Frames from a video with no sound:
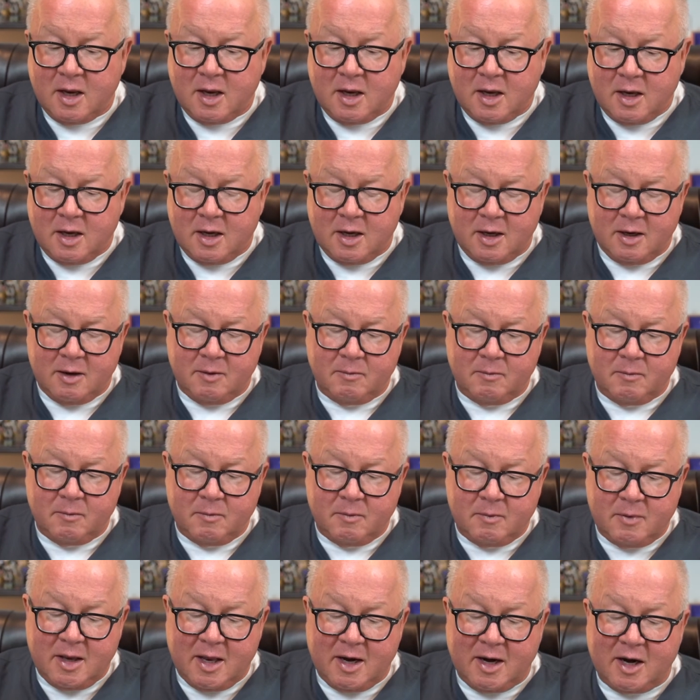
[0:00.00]
uh,
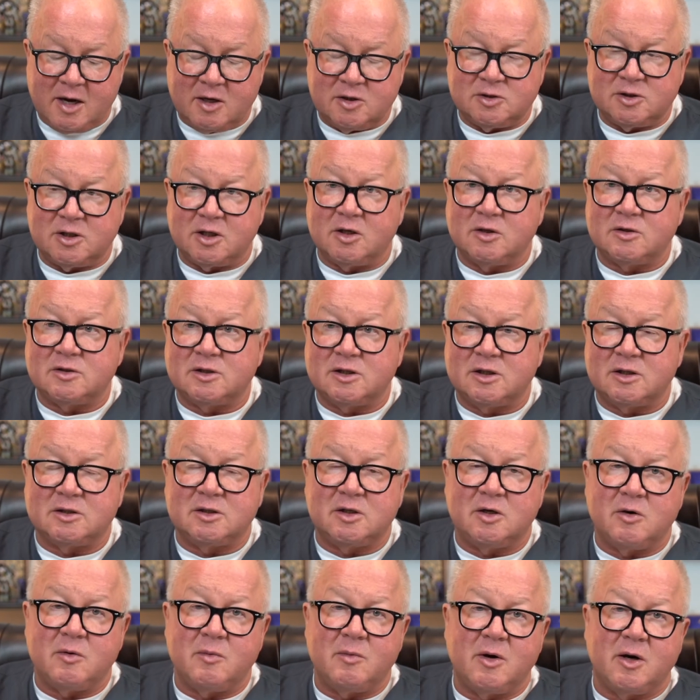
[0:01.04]
and I usually go
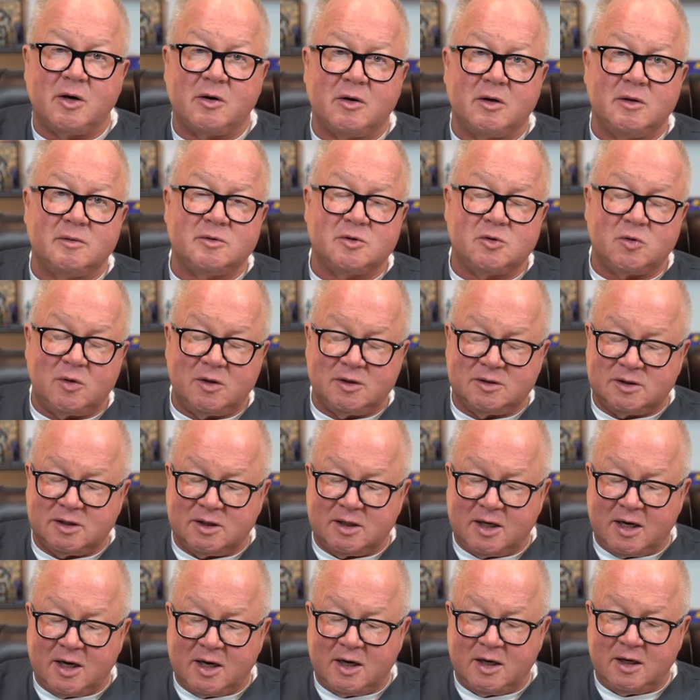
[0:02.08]
600 milligrams twice a
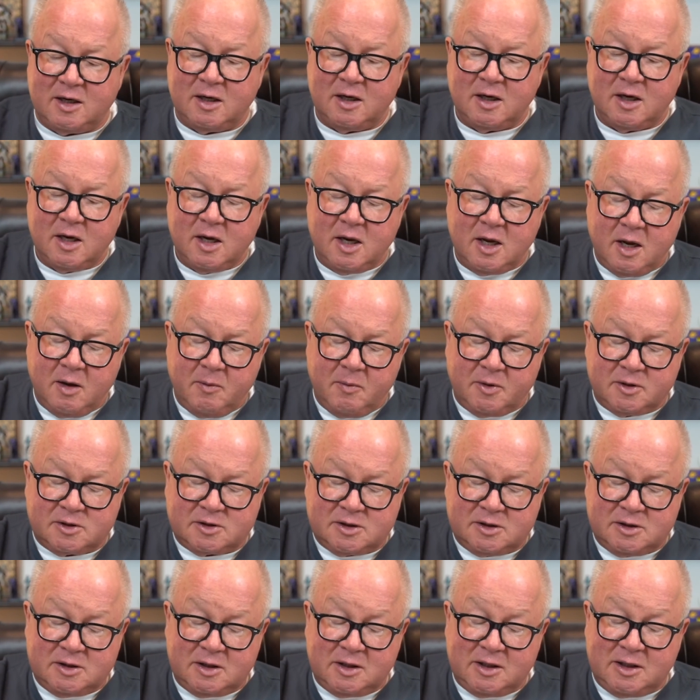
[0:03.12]
day, but
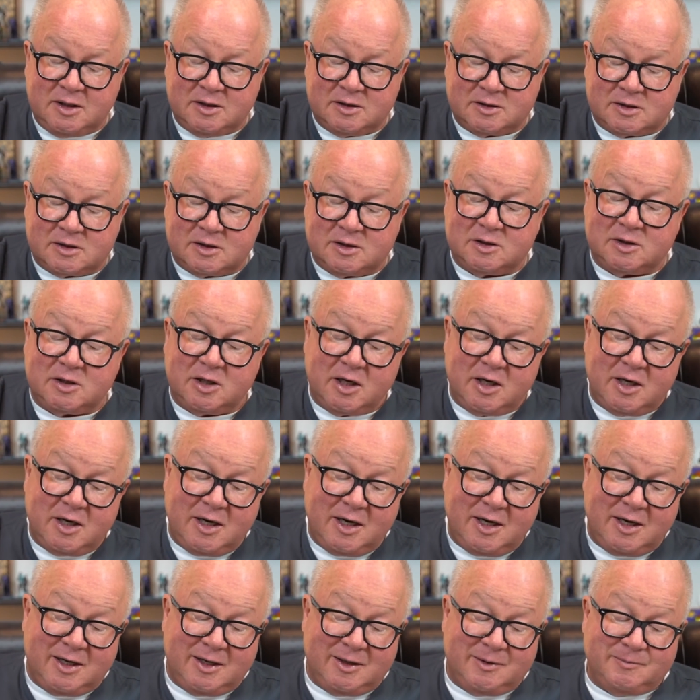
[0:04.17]
she needs she's going to
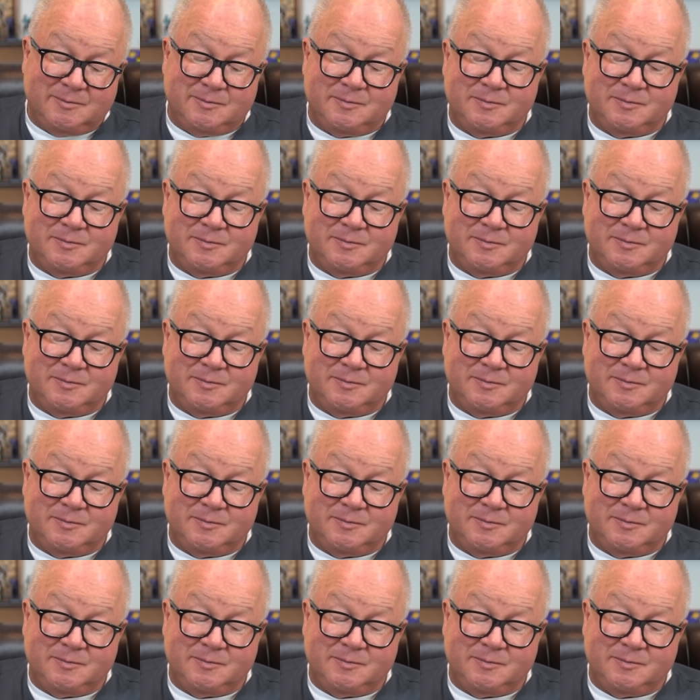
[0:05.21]
need it